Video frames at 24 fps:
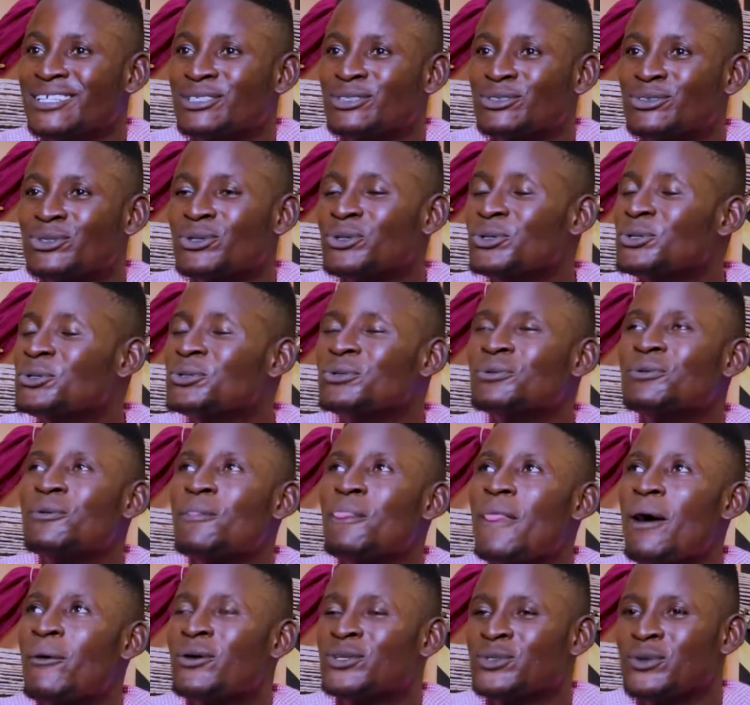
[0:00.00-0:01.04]
So
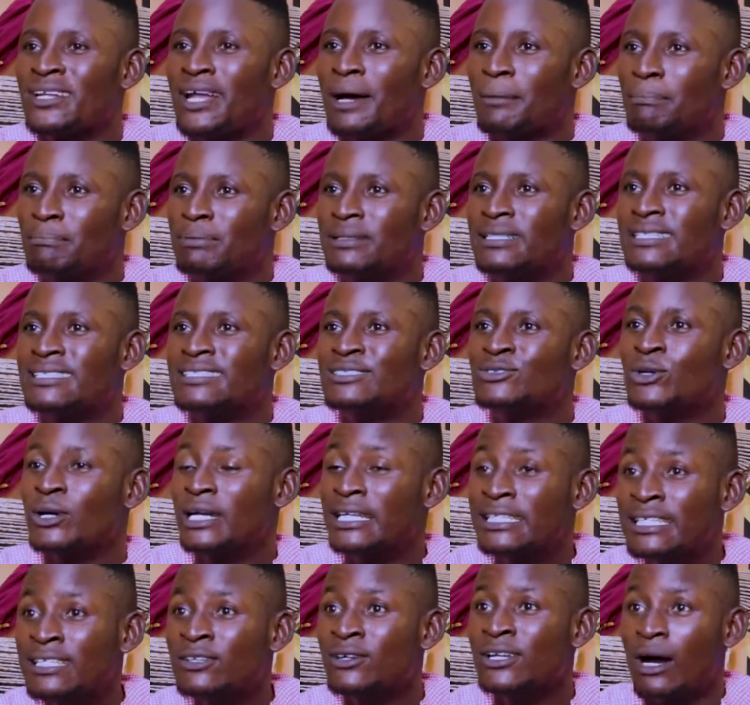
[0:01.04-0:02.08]
I was the one that played. So he
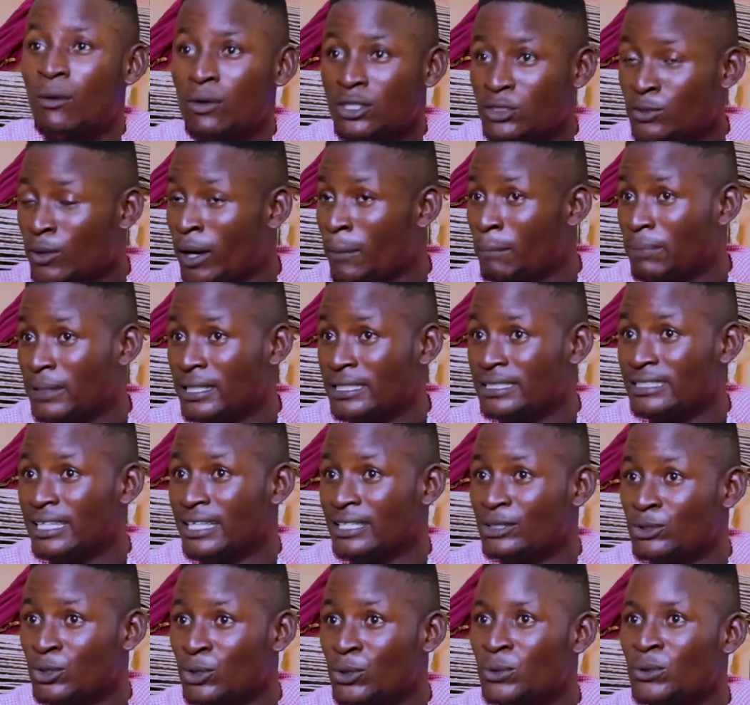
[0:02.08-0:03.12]
didn't know that I was the one playing there
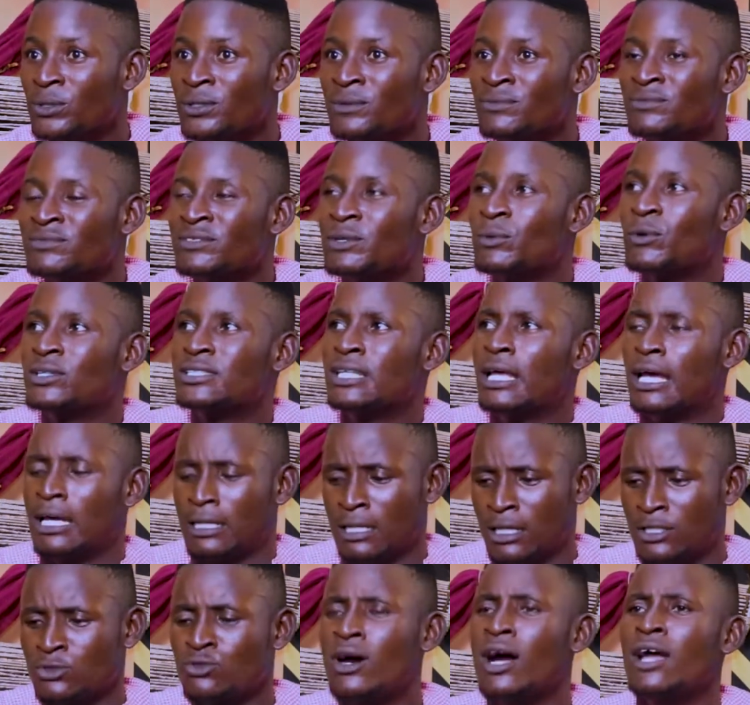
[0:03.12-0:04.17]
though. He was like, and
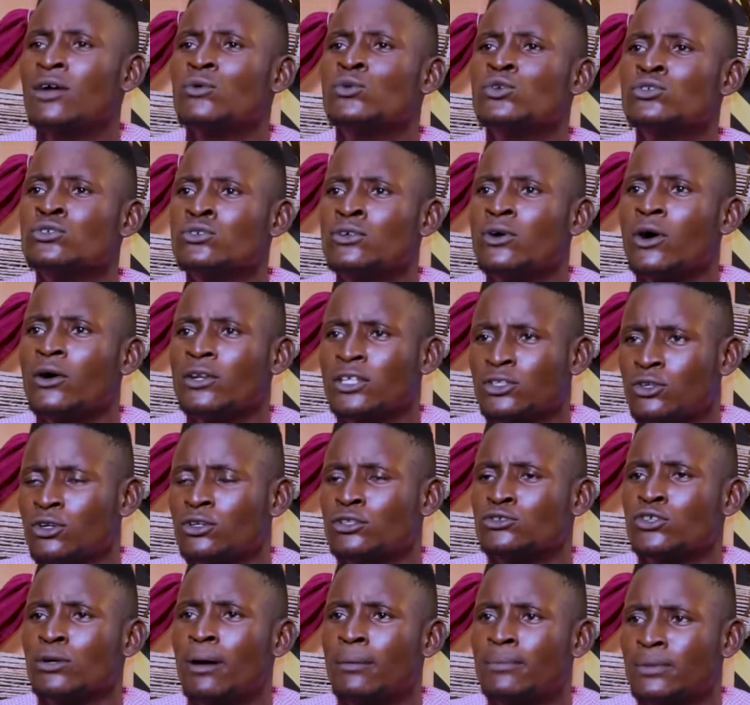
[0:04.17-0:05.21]
there's no how he wouldn't know all the
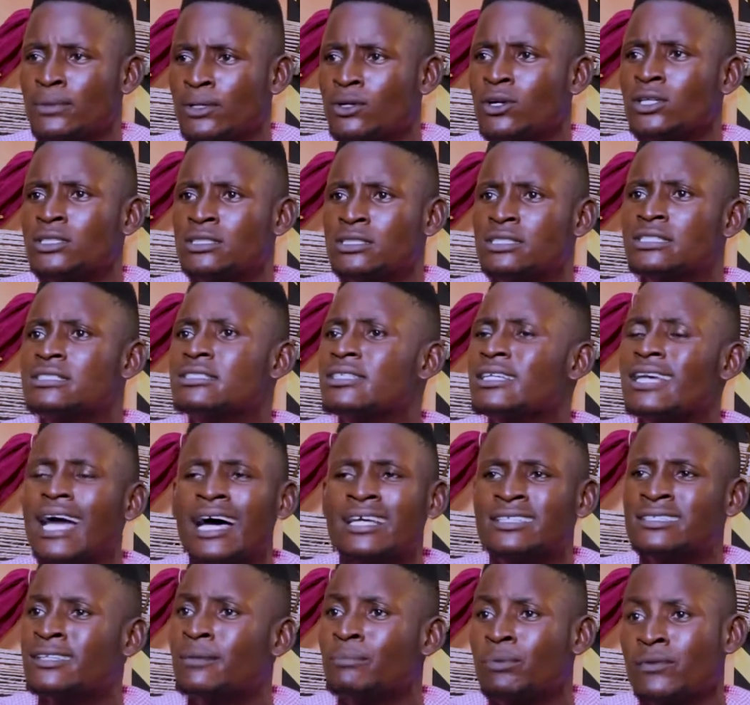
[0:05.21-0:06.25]
talking drummer, because he's
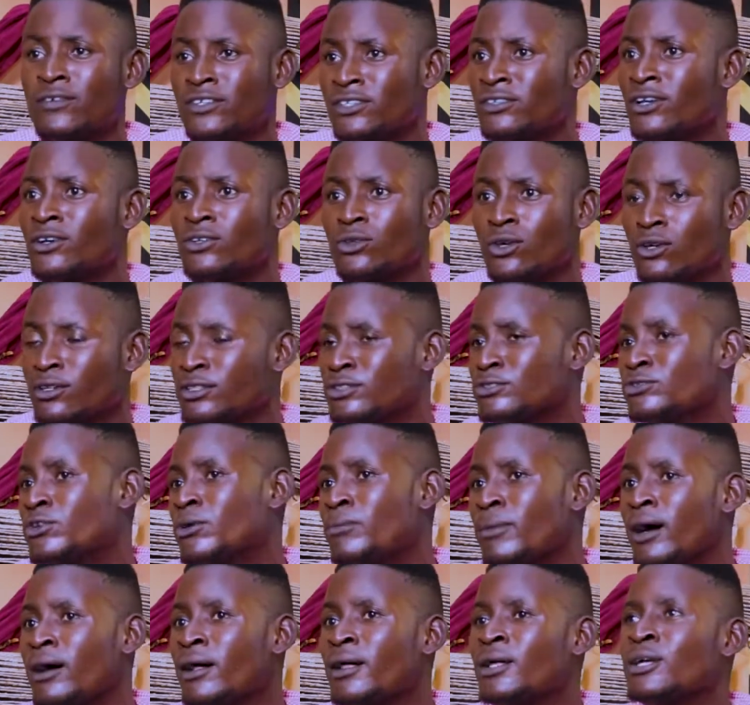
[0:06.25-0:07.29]
as in a professional talking
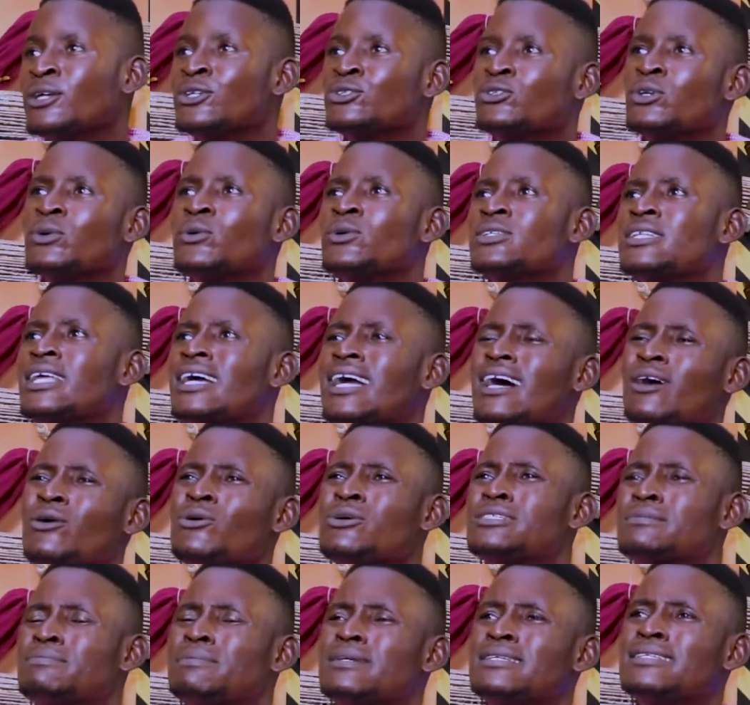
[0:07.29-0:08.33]
drummer. So he was like, who
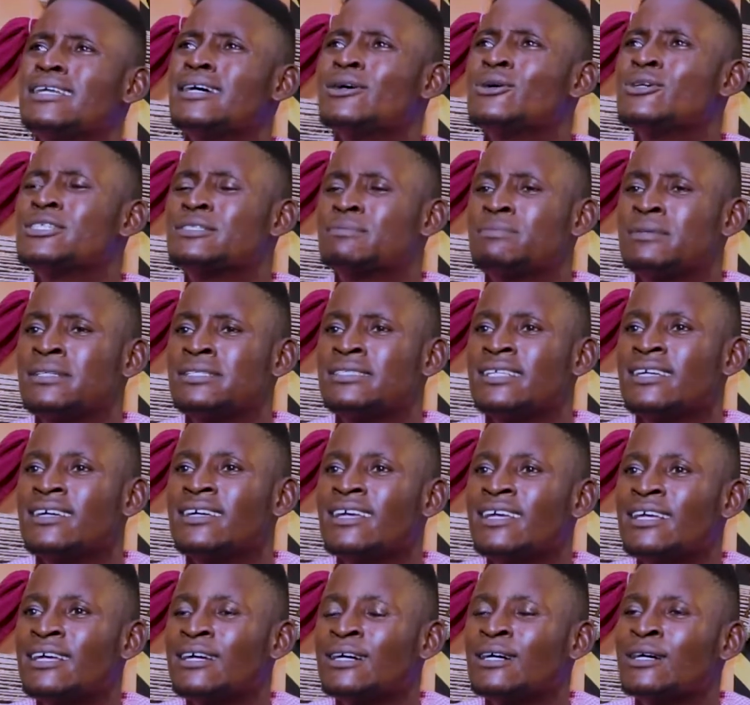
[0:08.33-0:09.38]
is playing there? Who is playing there?
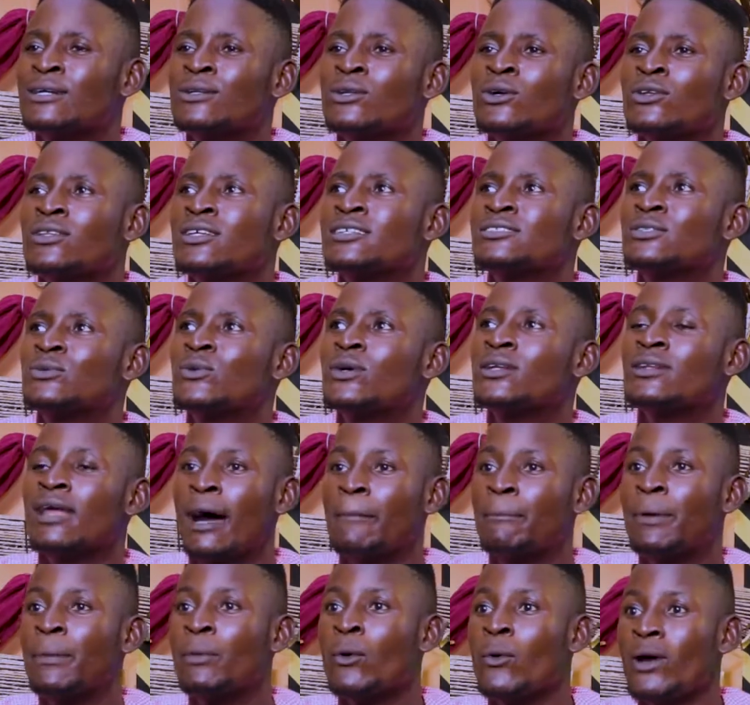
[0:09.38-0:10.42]
Not until when,
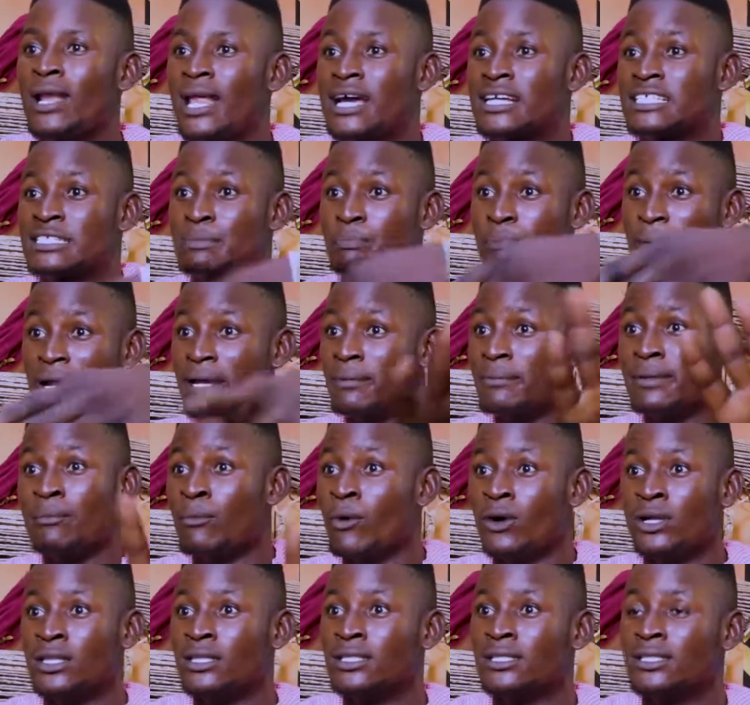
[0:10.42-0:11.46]
and people were spraying me
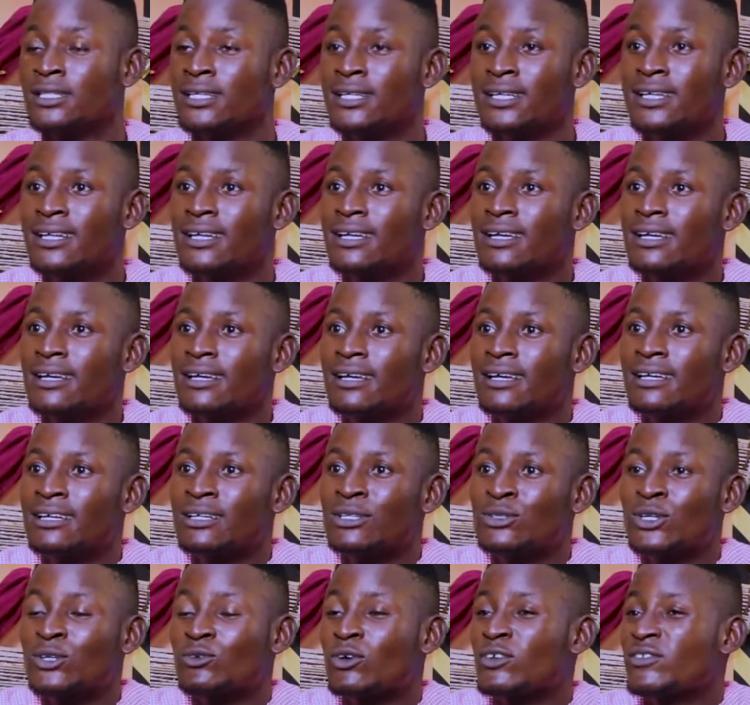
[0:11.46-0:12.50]
money.
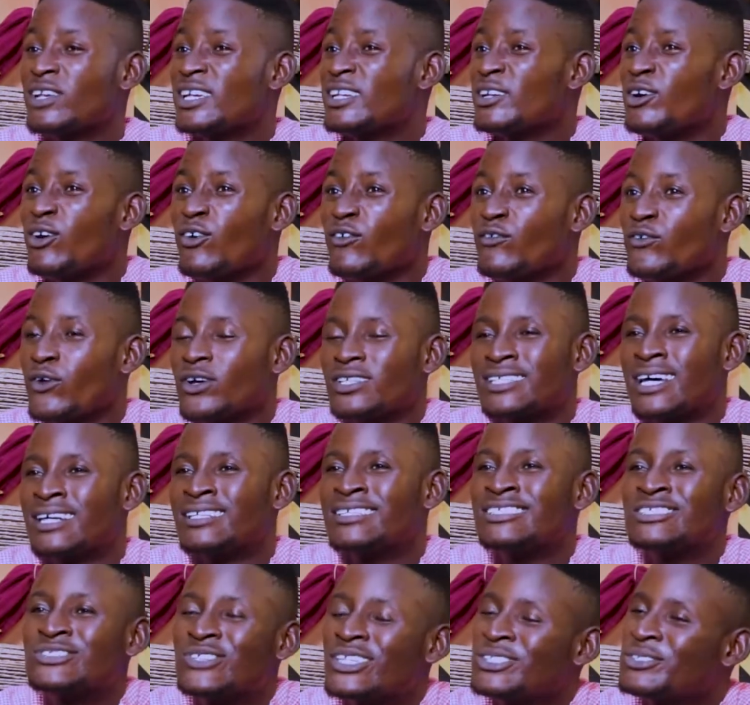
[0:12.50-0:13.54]
So it was very obvious and
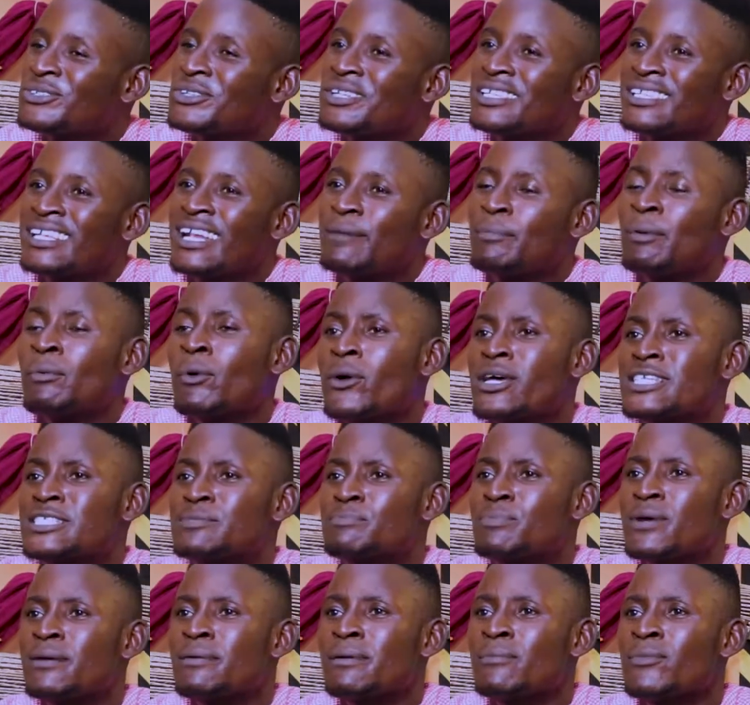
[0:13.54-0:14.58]
interesting to listen that people were
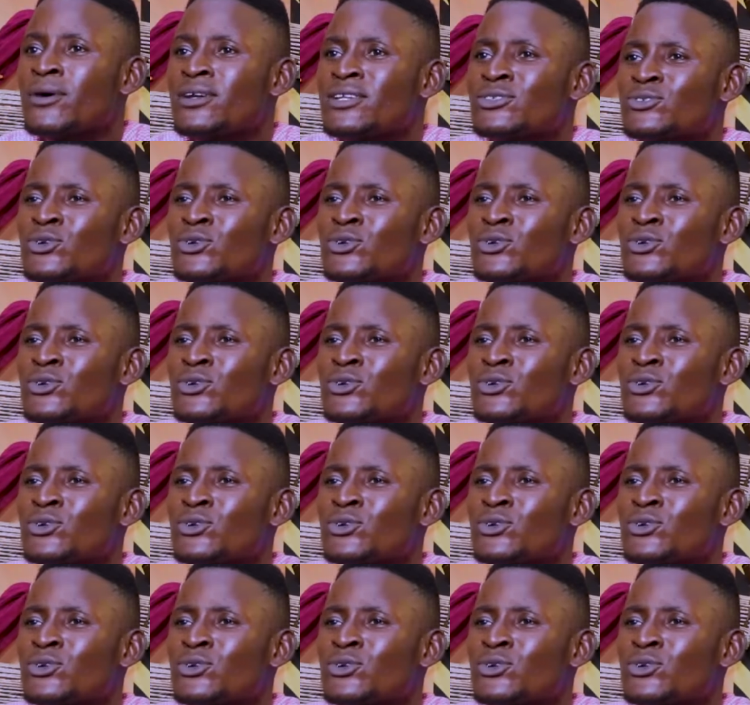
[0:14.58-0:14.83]
spraying me money.